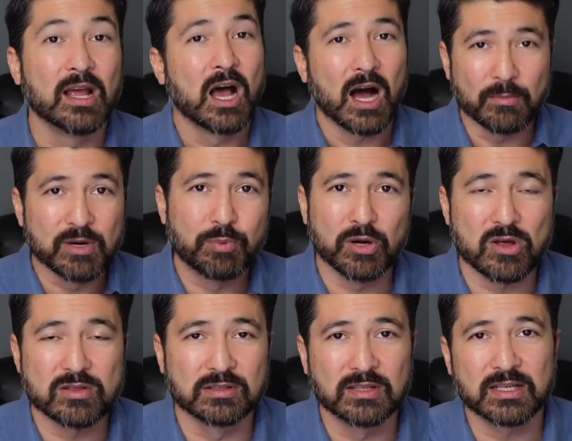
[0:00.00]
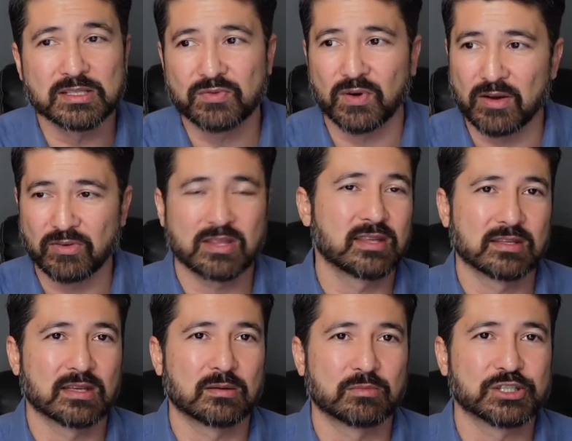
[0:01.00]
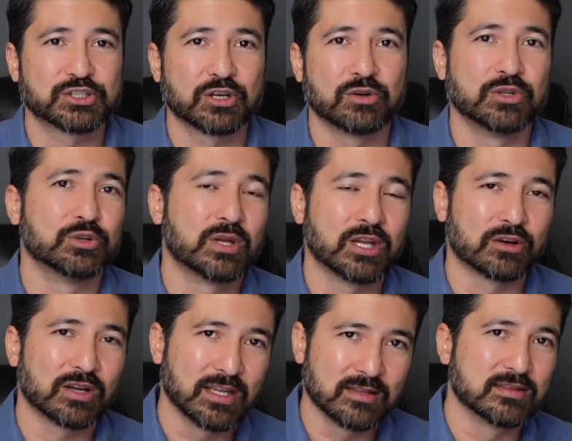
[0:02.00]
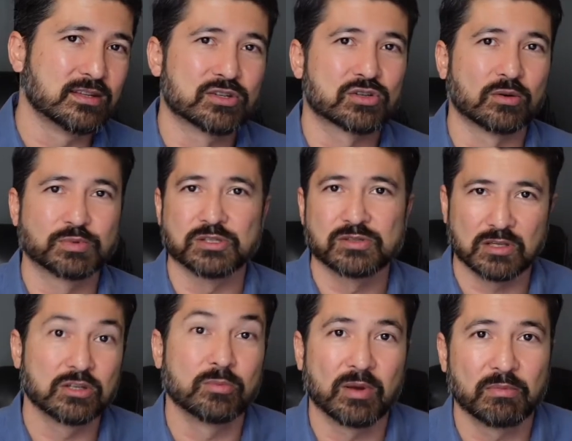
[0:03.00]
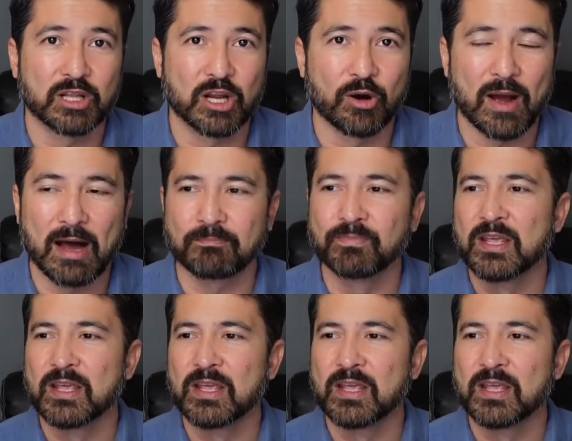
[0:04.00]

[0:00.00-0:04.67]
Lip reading: I'm going to put all the links for everything that I'm going to show you here in the description, so you'll be able to go out.